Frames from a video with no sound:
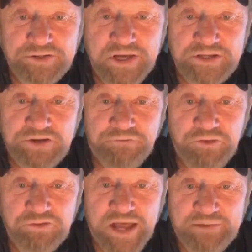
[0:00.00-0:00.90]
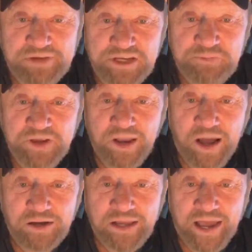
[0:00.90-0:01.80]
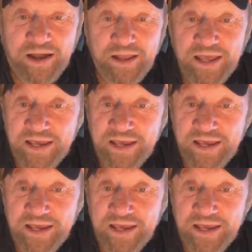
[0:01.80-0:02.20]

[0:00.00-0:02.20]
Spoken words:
says a few times he's been knocked out.